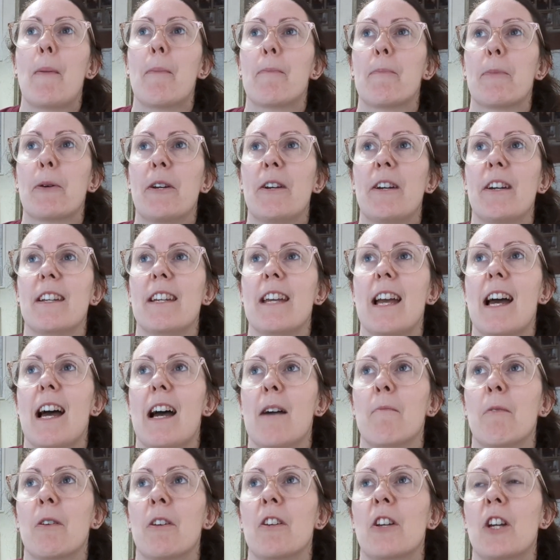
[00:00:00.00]
But yeah,
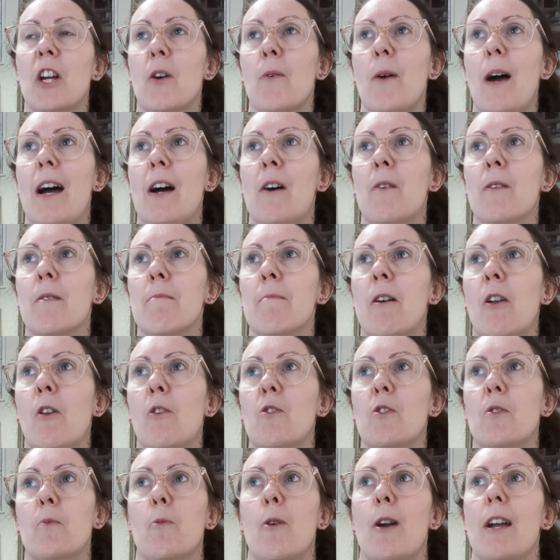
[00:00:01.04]
I'm going to go out in my
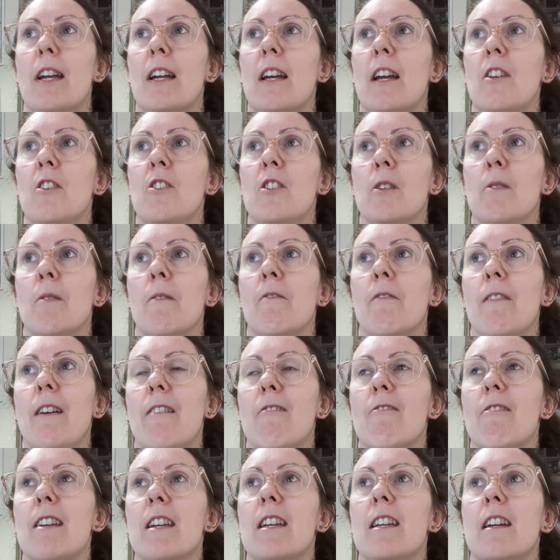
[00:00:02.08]
lunch break and do a
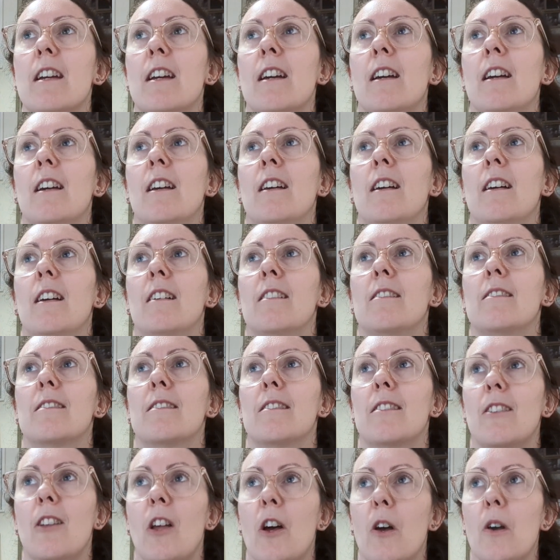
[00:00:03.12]
very
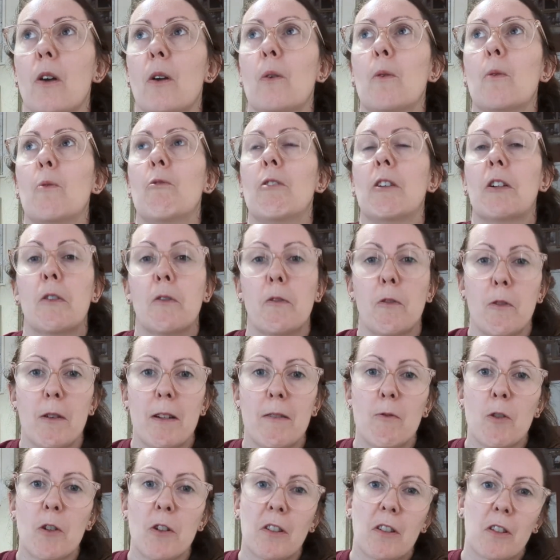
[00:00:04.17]
slow
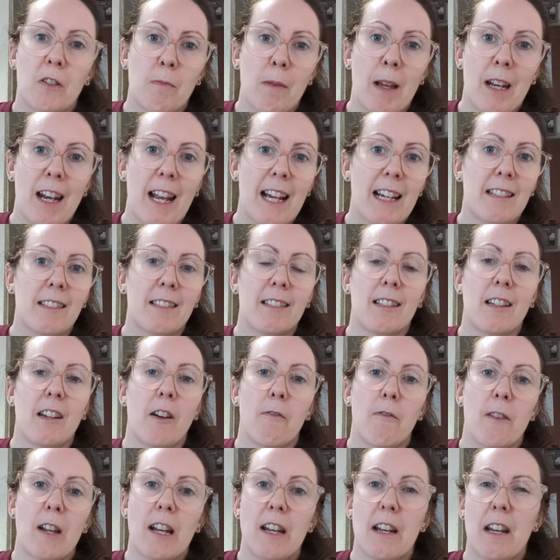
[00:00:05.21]
recovery run because my legs
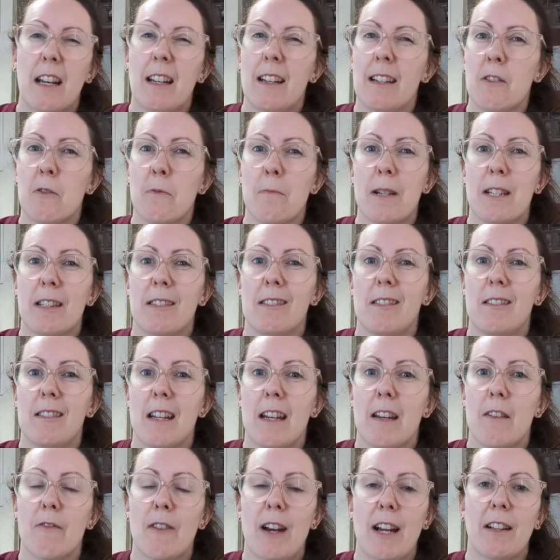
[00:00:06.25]
are feeling a little bit
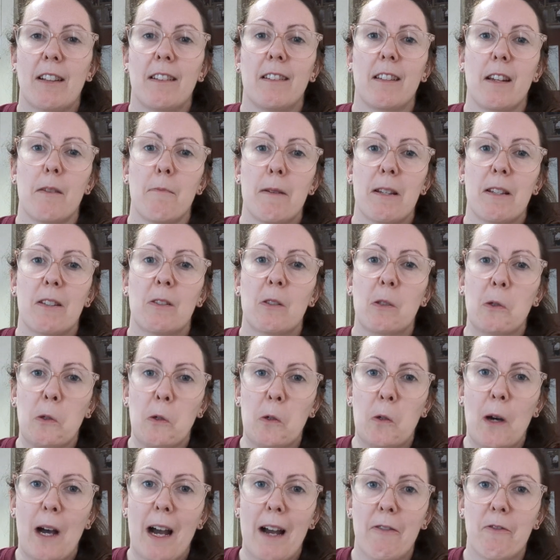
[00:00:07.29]
stiff and a bit
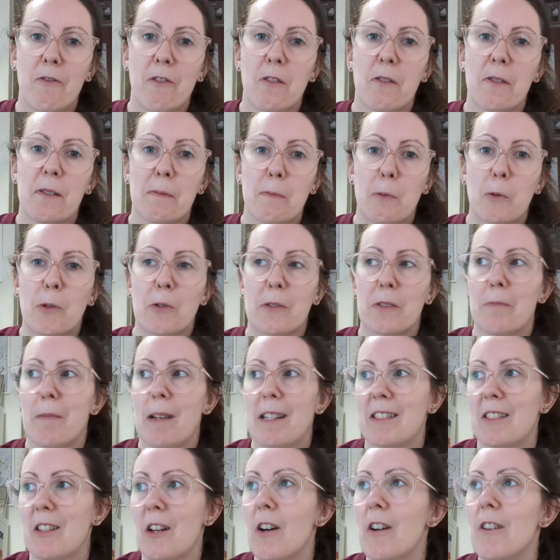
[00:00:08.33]
sore after the sports
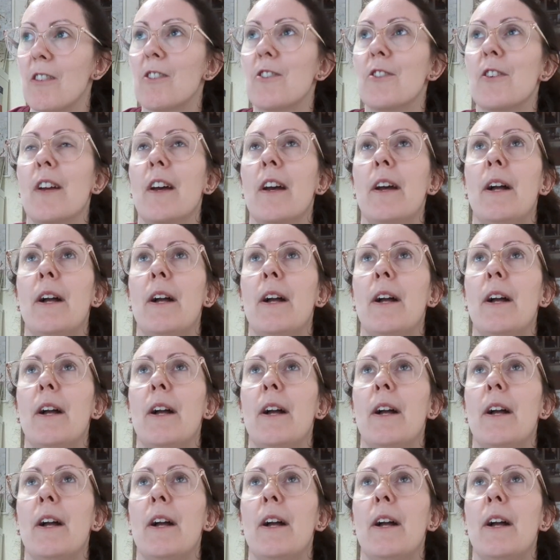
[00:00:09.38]
massage.